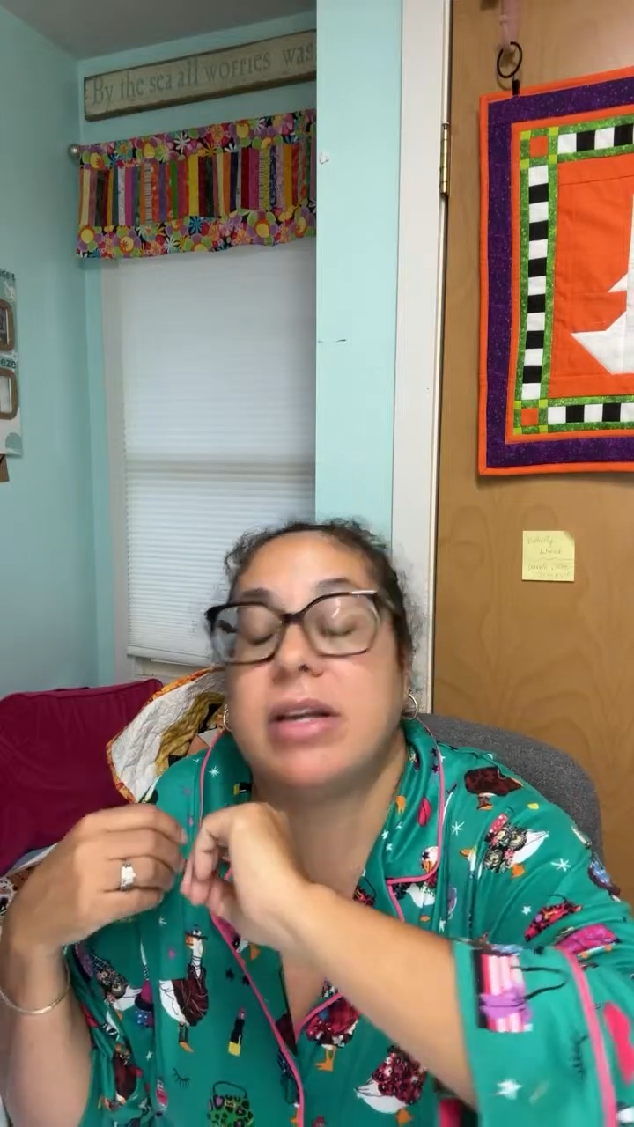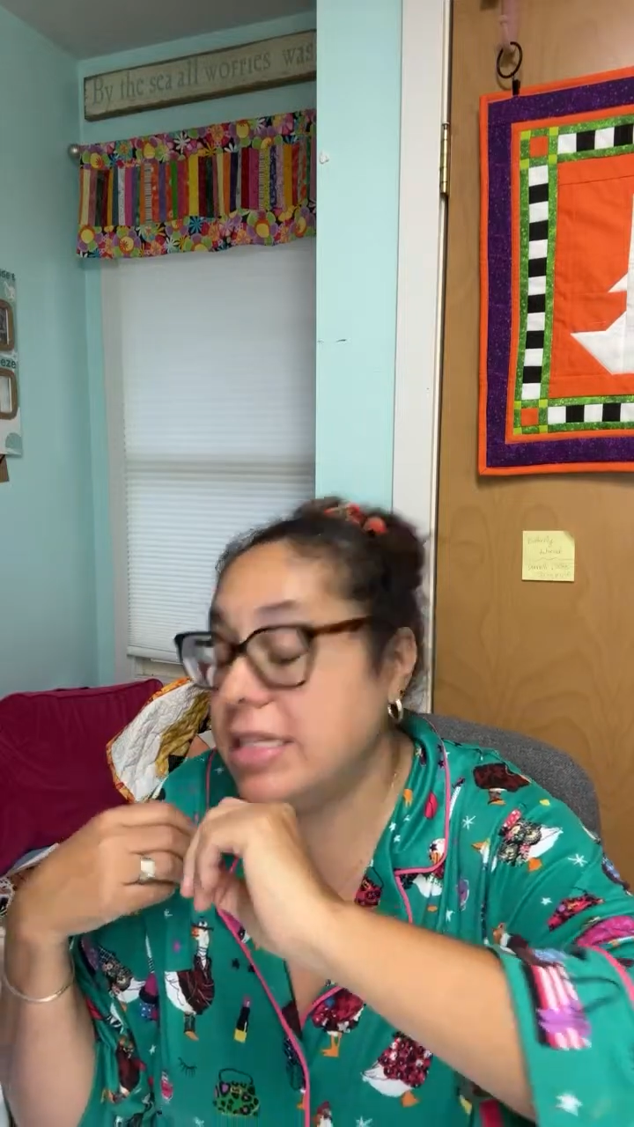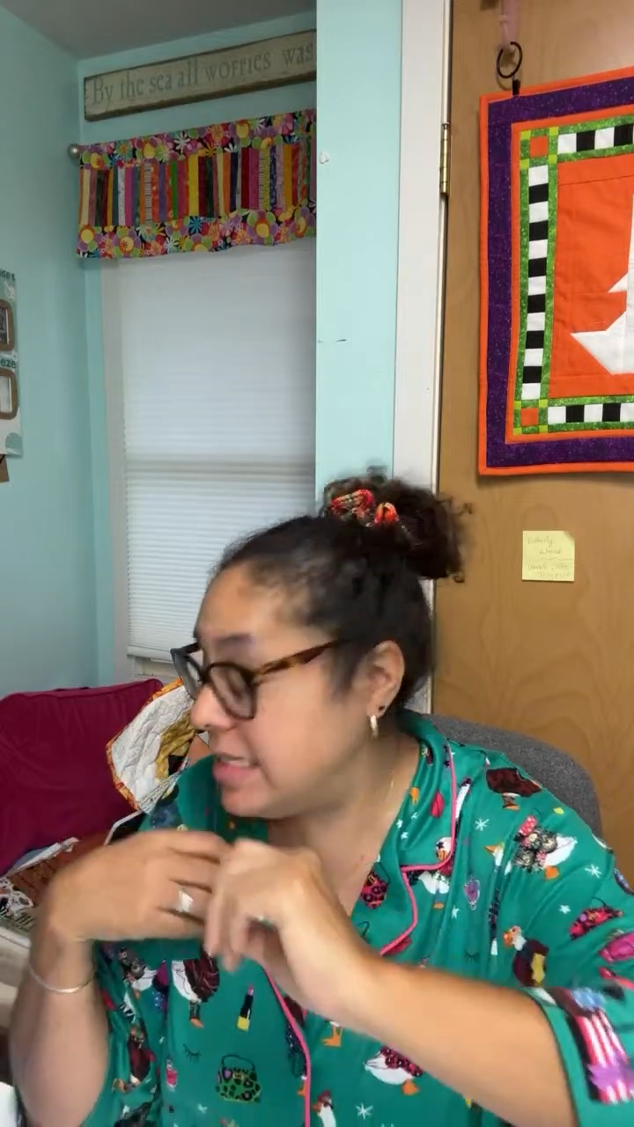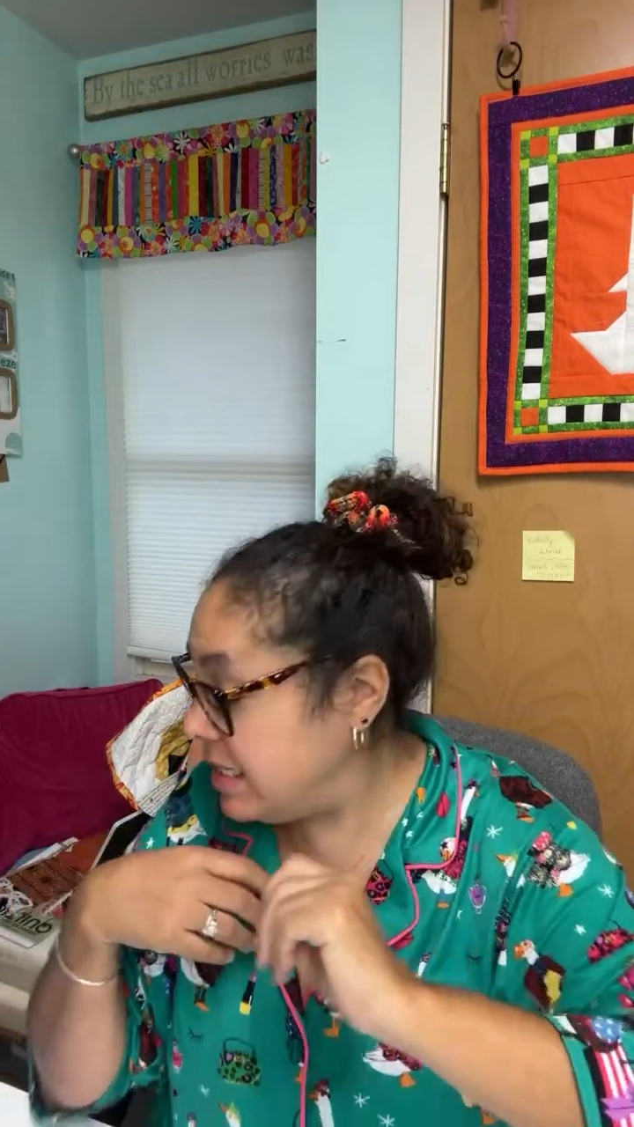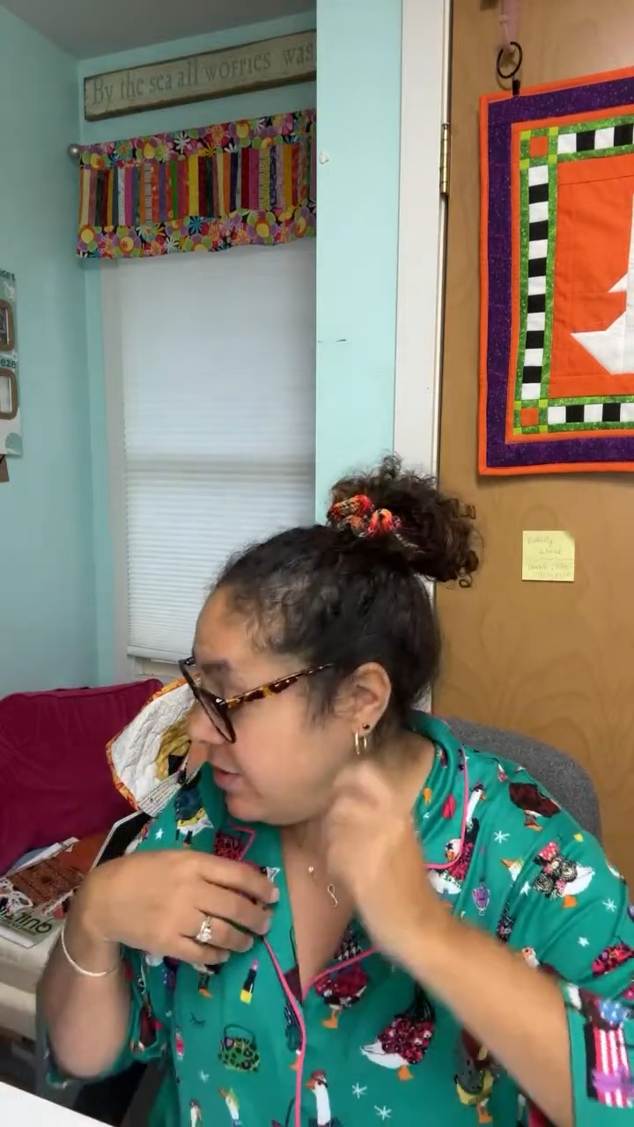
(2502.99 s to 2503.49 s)

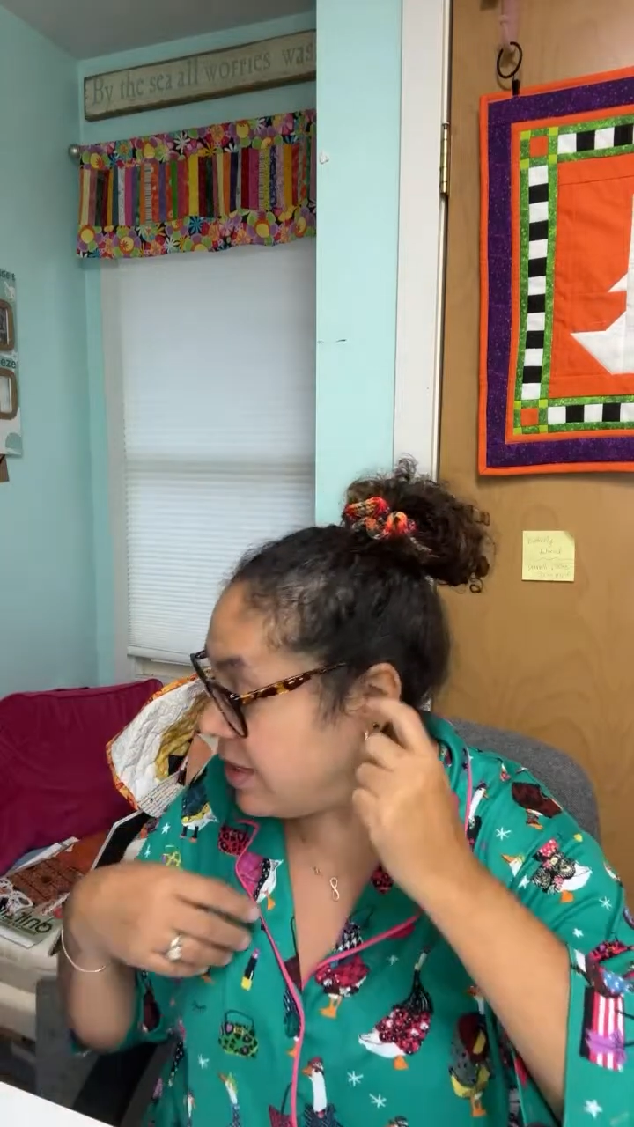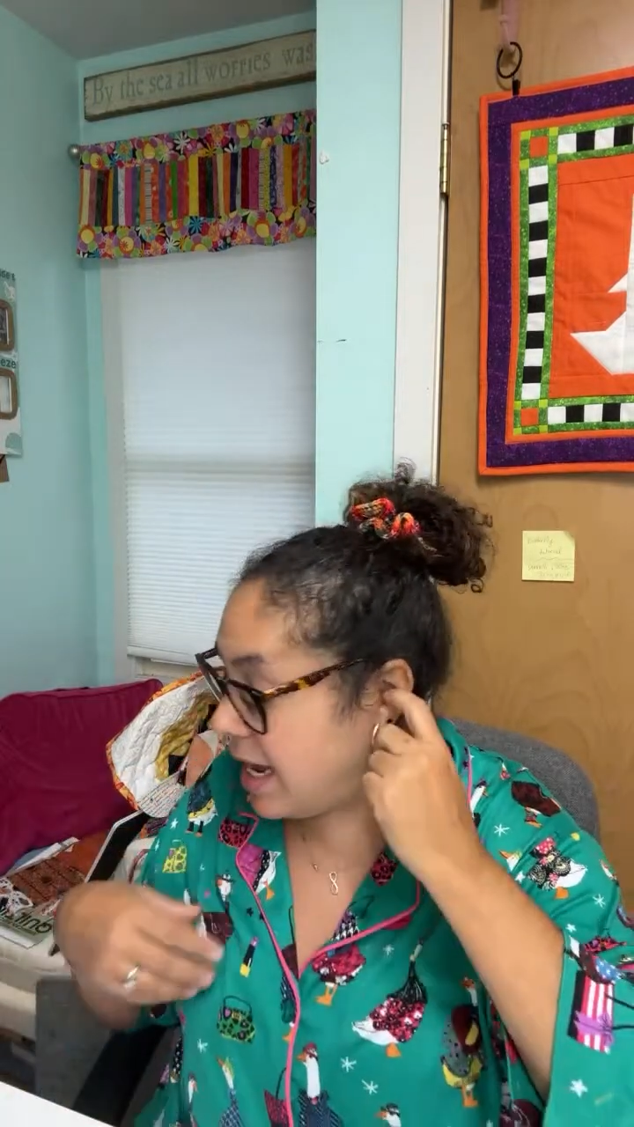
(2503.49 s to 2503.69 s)
considered